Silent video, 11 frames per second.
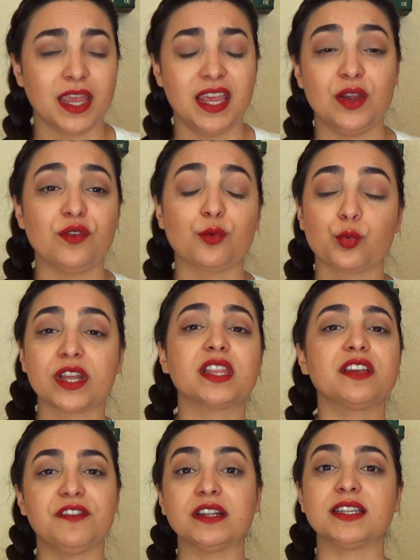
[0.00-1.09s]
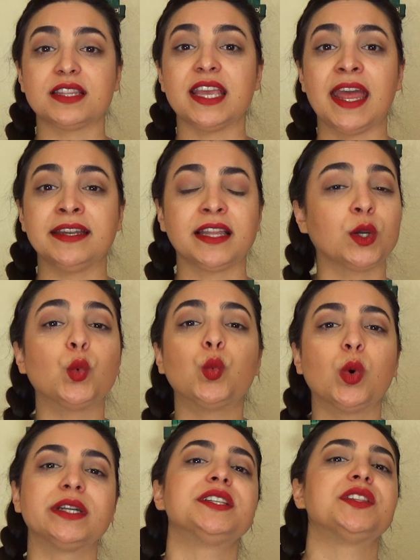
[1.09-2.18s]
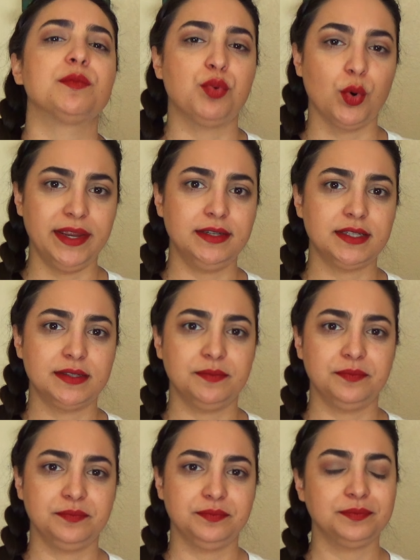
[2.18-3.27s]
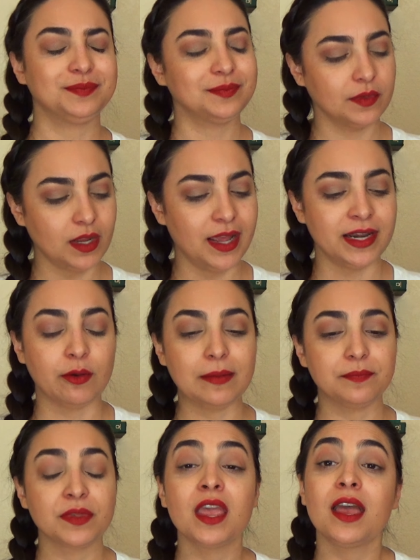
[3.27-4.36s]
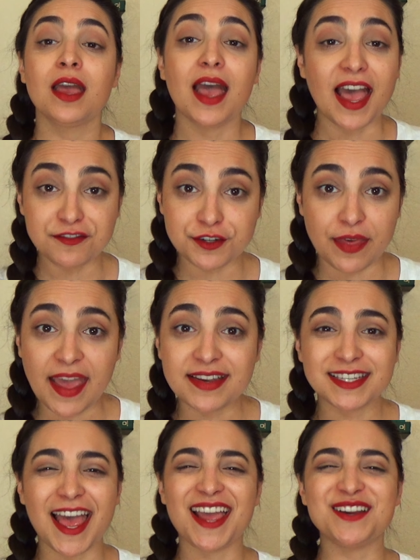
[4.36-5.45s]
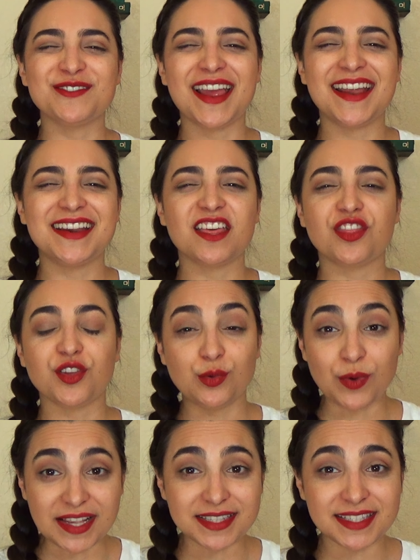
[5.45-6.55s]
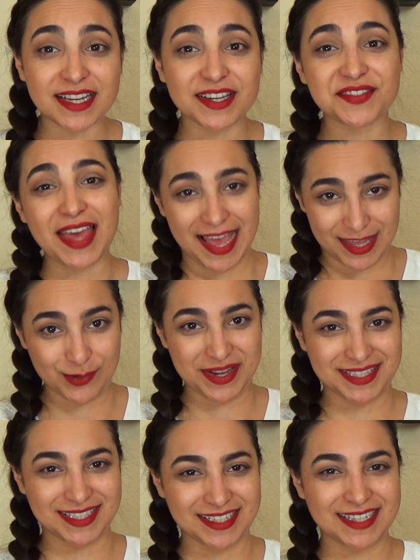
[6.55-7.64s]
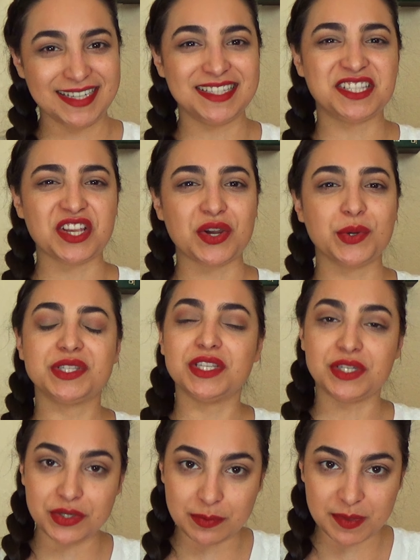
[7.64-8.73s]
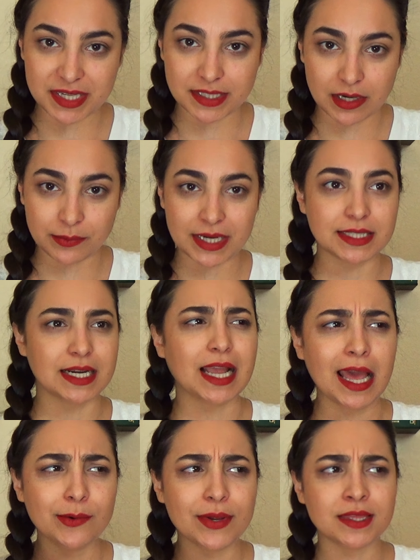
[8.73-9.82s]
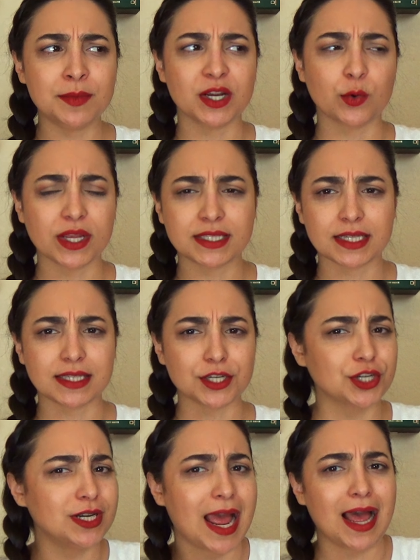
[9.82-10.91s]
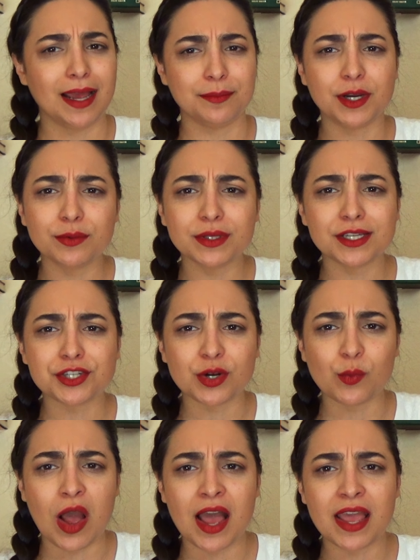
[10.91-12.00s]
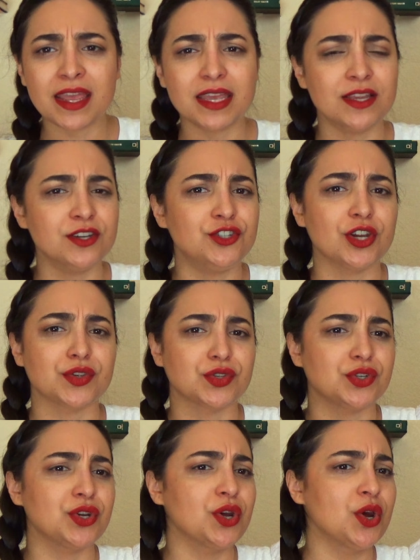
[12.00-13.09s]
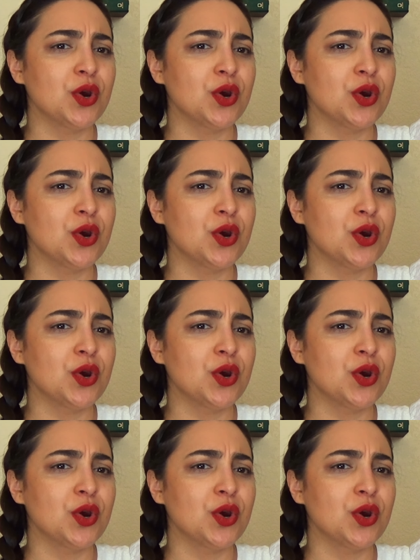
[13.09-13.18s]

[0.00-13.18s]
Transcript: it really felt at the end like, what is the point? Anyway, after that, I read the rest of the Hathaway series. So Seduce Me at Sunrise, and I kind of read them in a quick succession. I'm not really sure why, it just